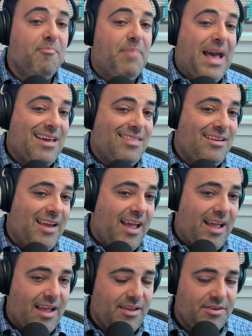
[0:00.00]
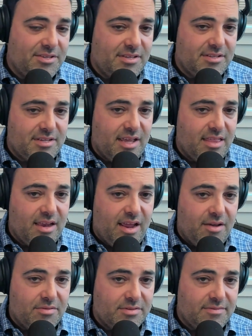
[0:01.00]
Back in the day, I used to say that
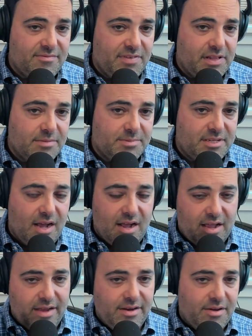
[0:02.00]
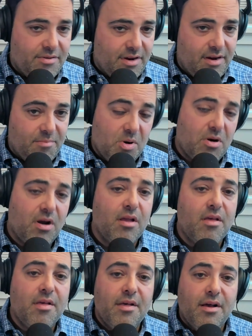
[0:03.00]
I own Philips stock. I don't anymore.
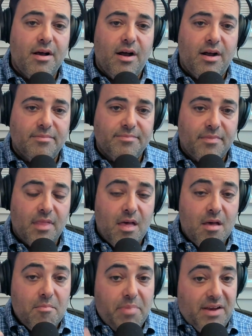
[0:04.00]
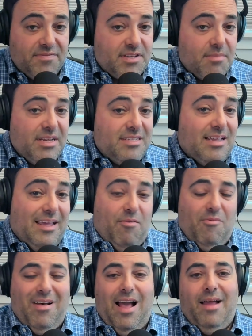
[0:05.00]
But if somebody's like,
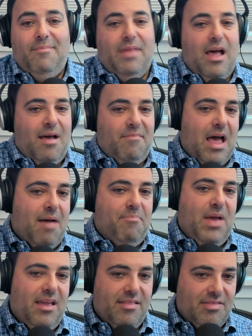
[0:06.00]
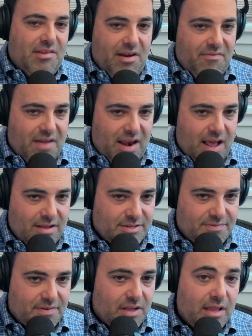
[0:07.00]
I'm not paying
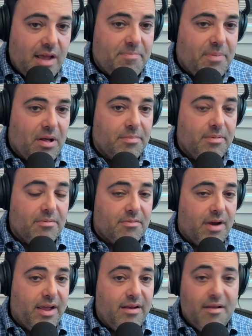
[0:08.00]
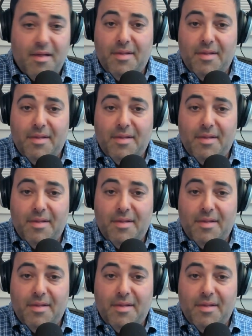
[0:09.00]
$35 for a light bulb, right?